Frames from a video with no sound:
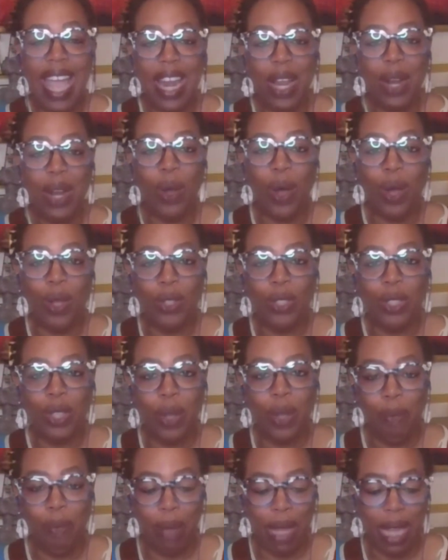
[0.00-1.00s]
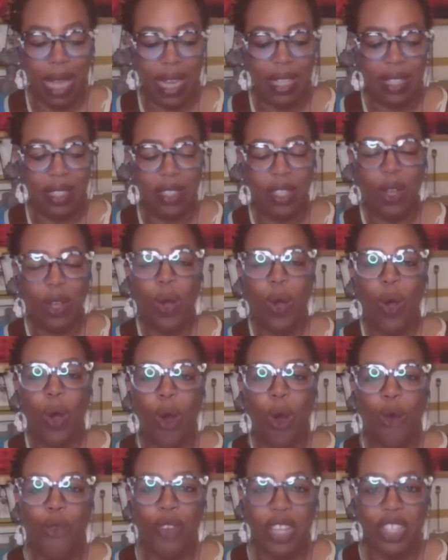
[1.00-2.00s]
And it also means
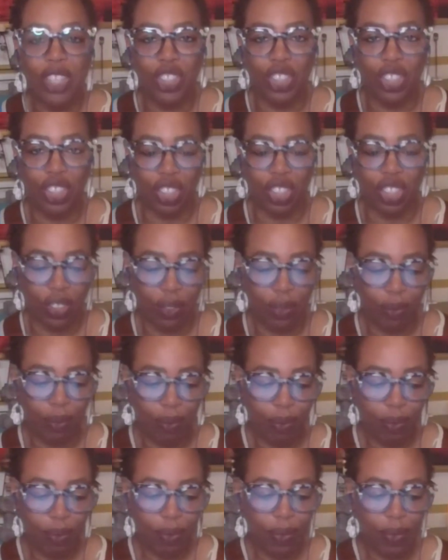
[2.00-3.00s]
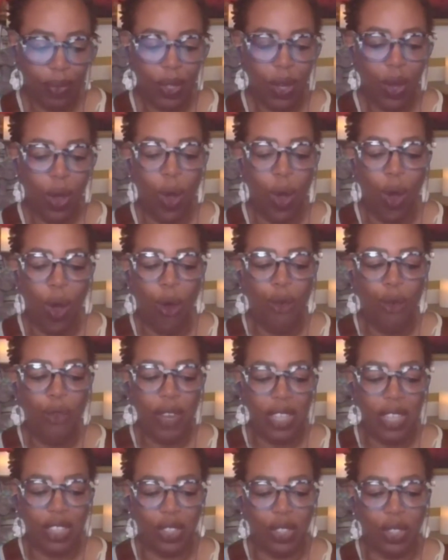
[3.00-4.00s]
original.
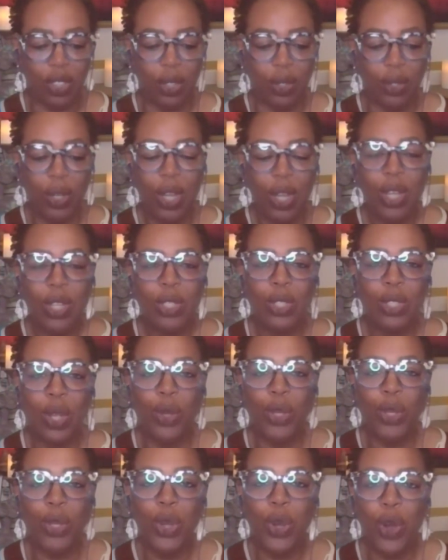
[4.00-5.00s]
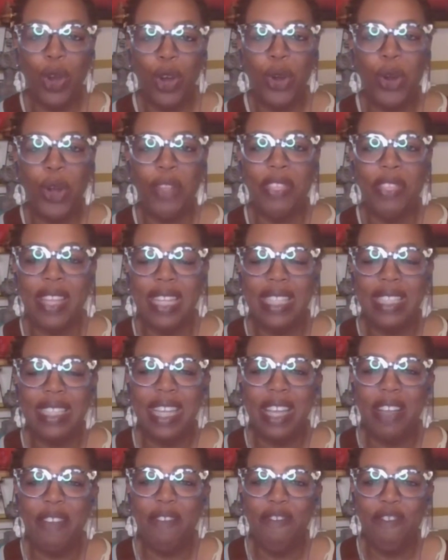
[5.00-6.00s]
Original. So your
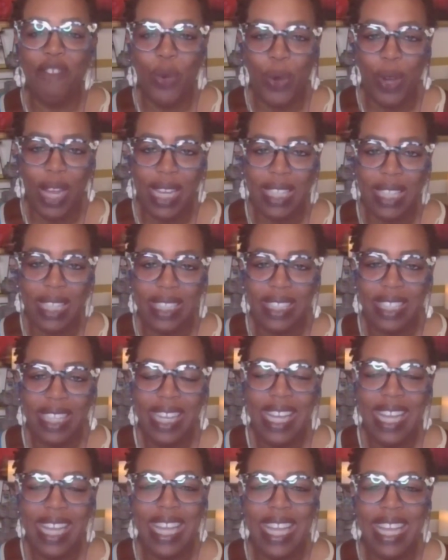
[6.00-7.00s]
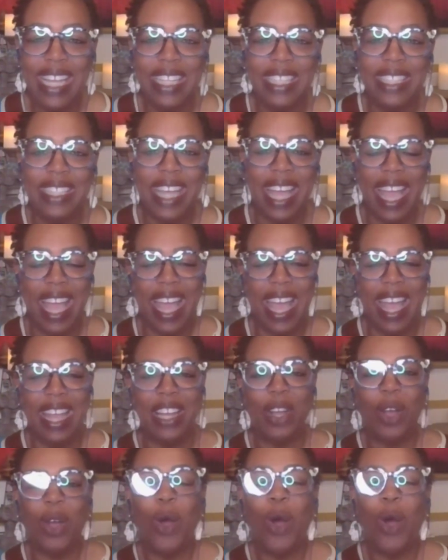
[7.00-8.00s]
authentic voice is
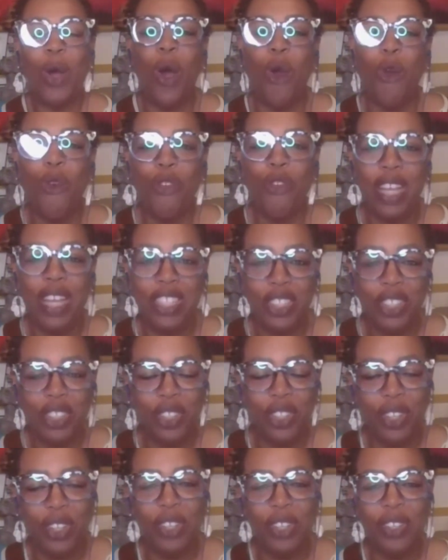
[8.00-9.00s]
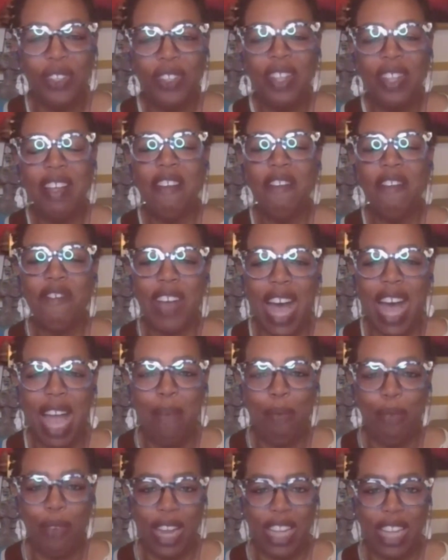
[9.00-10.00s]
an original
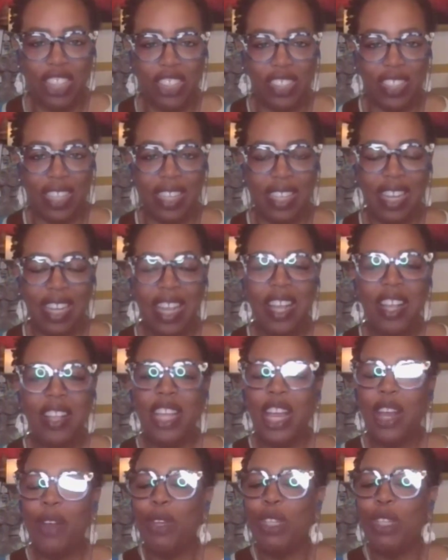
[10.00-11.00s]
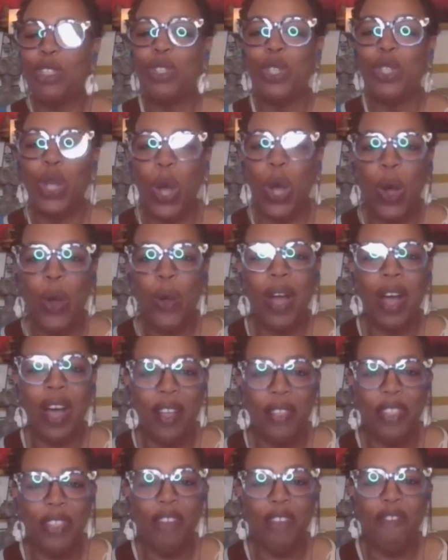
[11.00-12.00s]
vibration. There is no
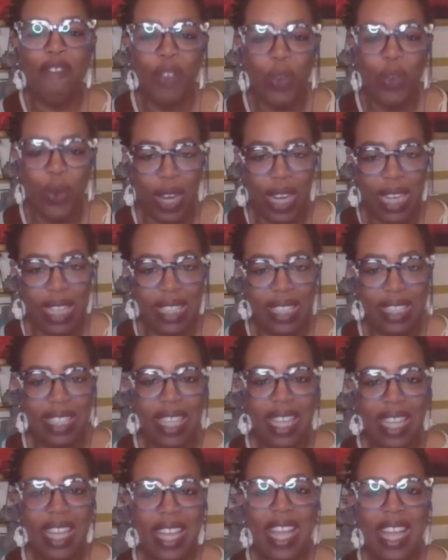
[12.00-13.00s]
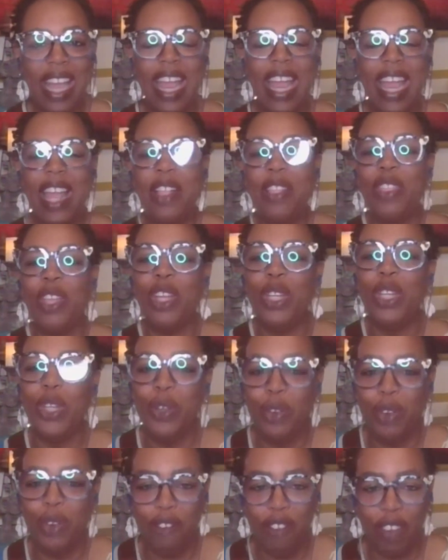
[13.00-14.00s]
other voice in the
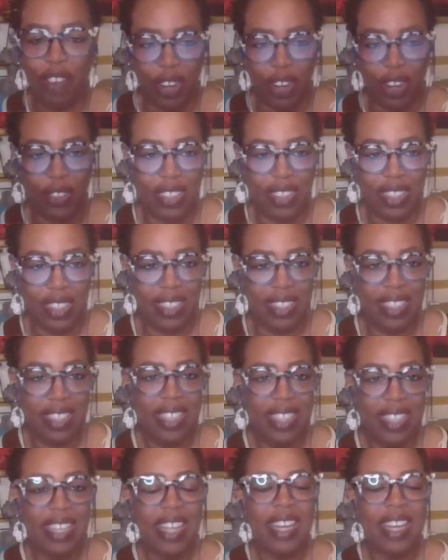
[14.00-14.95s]
universe